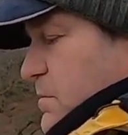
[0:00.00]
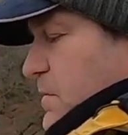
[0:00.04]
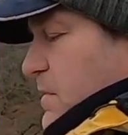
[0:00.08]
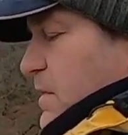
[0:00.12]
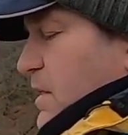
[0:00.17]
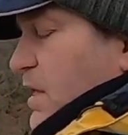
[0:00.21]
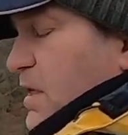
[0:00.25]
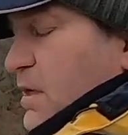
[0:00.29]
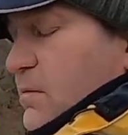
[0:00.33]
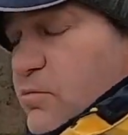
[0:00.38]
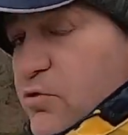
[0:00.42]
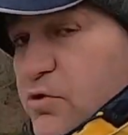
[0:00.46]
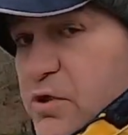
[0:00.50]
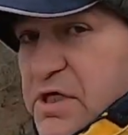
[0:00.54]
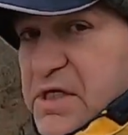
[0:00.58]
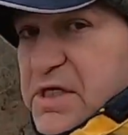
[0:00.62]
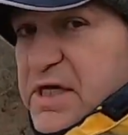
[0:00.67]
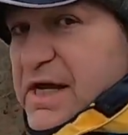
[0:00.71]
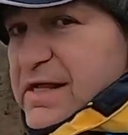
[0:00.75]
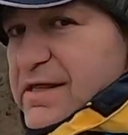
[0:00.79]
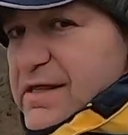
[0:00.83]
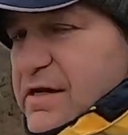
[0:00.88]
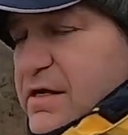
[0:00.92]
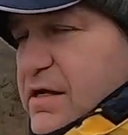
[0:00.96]
and I'm going to
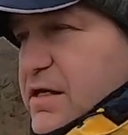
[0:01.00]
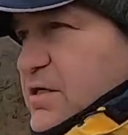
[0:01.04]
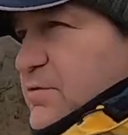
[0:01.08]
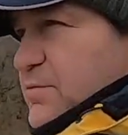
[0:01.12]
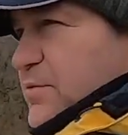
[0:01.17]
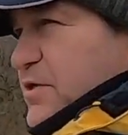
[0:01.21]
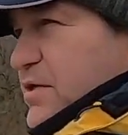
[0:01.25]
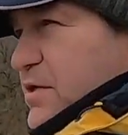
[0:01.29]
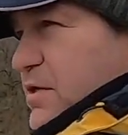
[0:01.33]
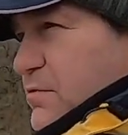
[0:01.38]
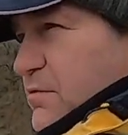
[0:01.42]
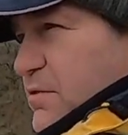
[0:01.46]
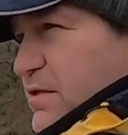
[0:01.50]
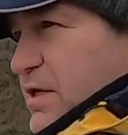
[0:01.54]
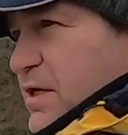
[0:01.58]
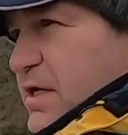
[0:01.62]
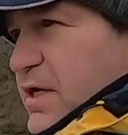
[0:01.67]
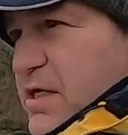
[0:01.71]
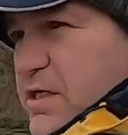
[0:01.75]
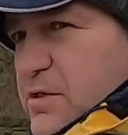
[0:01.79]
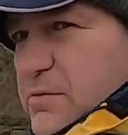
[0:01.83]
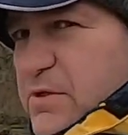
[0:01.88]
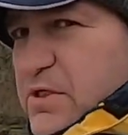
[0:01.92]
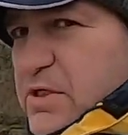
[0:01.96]
set the next one now, and the
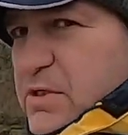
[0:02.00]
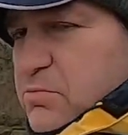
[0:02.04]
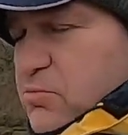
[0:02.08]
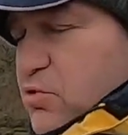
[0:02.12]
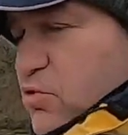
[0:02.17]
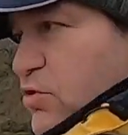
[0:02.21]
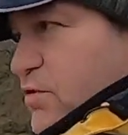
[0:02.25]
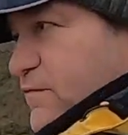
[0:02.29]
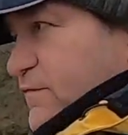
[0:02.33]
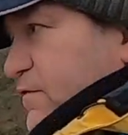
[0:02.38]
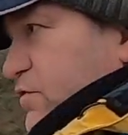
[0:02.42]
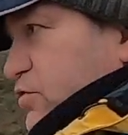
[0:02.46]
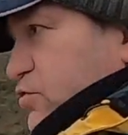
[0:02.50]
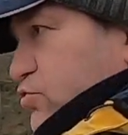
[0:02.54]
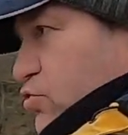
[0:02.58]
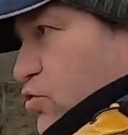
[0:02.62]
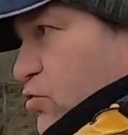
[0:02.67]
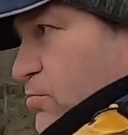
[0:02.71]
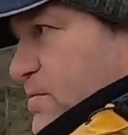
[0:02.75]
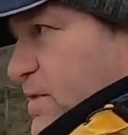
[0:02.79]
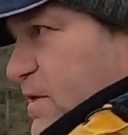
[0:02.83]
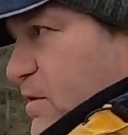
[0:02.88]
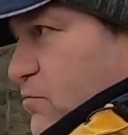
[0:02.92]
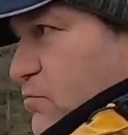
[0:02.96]
next one's more of a
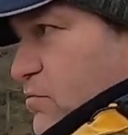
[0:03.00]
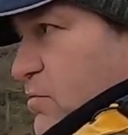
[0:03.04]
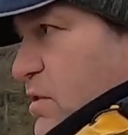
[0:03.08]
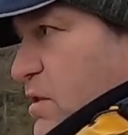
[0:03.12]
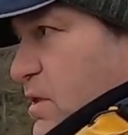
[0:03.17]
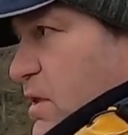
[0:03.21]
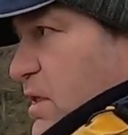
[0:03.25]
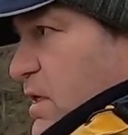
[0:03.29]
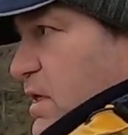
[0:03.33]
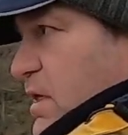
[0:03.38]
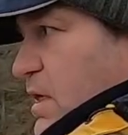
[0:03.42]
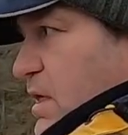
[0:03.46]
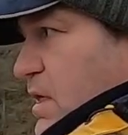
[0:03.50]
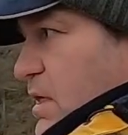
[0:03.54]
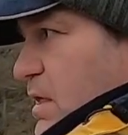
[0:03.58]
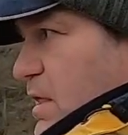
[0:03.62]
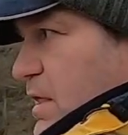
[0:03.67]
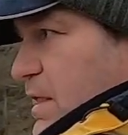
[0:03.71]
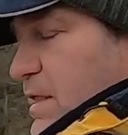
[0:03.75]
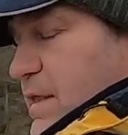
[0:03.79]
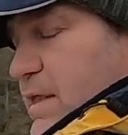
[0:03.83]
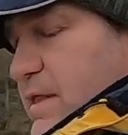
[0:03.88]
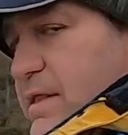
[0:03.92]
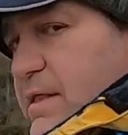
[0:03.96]
drop down,
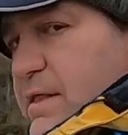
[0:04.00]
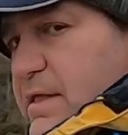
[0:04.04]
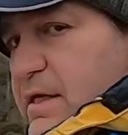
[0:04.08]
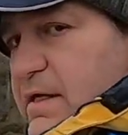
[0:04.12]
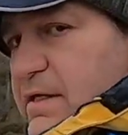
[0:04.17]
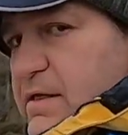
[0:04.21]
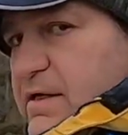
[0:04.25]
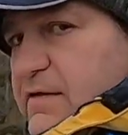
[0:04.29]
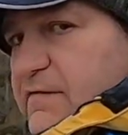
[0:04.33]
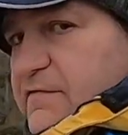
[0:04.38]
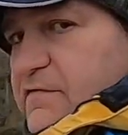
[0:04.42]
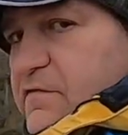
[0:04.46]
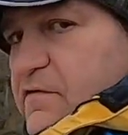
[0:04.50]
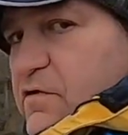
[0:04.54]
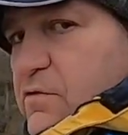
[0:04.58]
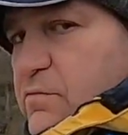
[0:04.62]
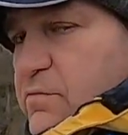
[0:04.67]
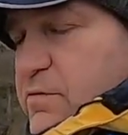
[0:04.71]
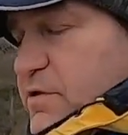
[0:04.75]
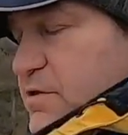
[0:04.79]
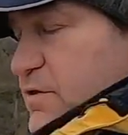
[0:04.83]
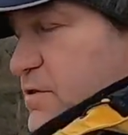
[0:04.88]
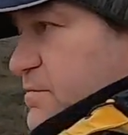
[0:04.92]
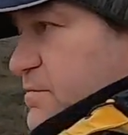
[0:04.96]
slightly forward.